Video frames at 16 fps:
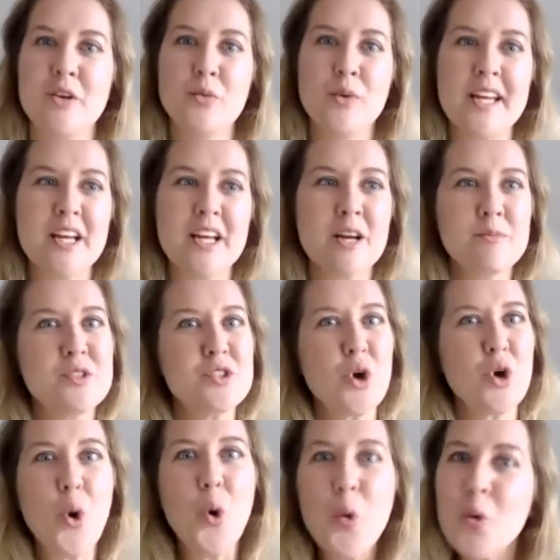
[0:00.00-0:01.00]
When it comes to
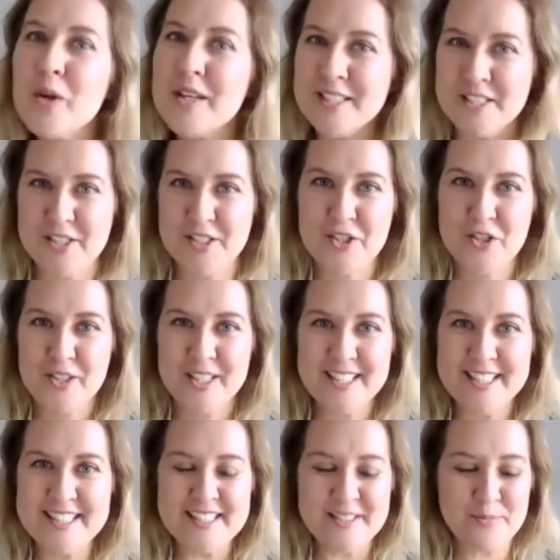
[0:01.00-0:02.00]
all
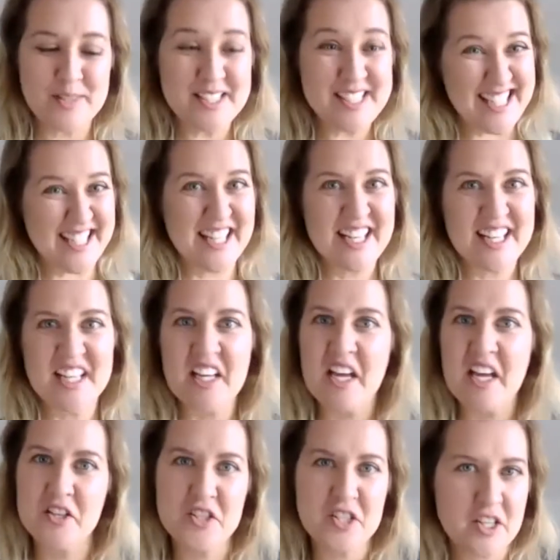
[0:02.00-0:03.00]
industries, particularly
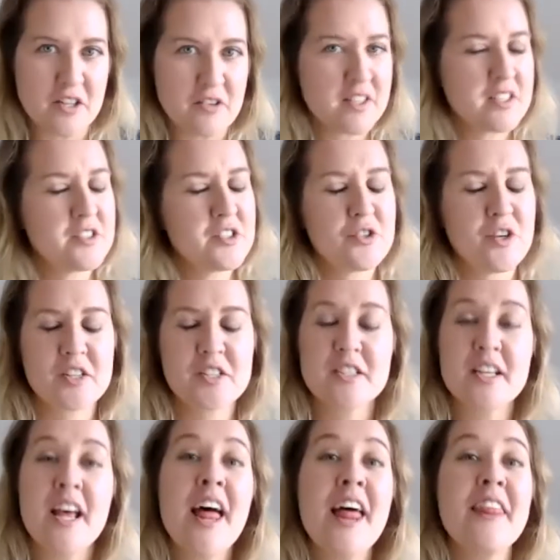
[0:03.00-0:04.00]
engineering,
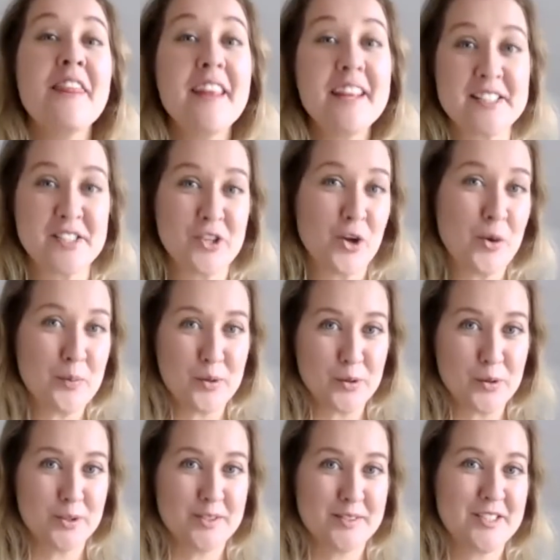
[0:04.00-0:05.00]
construction, they're so
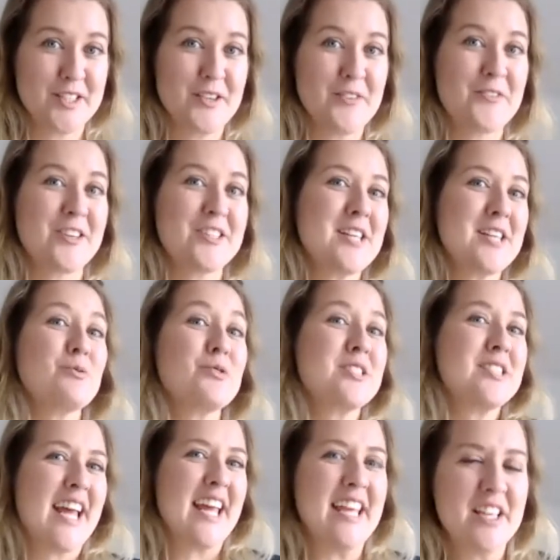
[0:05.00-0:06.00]
broad. So for example,
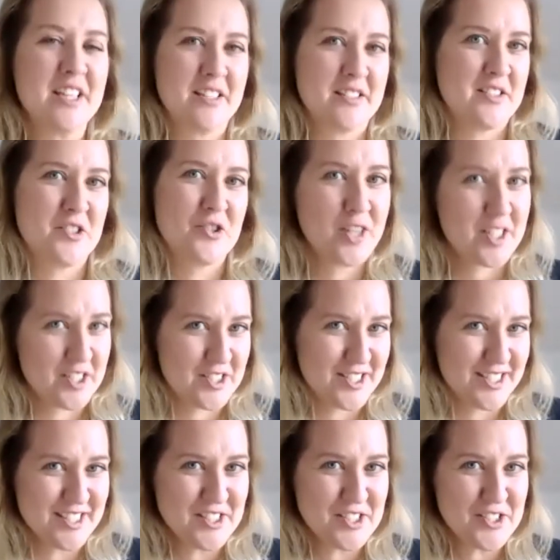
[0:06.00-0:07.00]
take construction
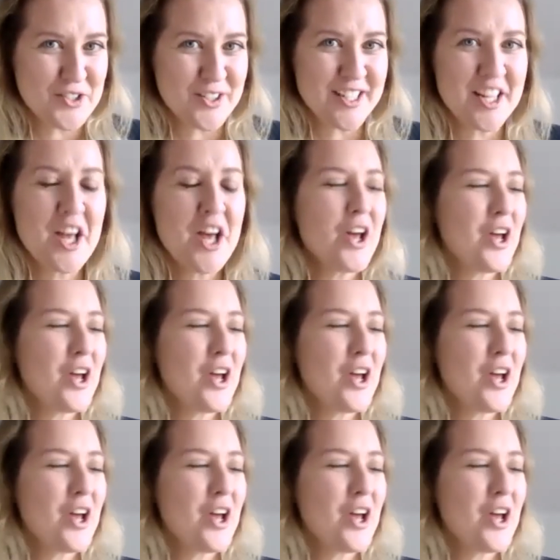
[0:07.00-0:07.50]
industry.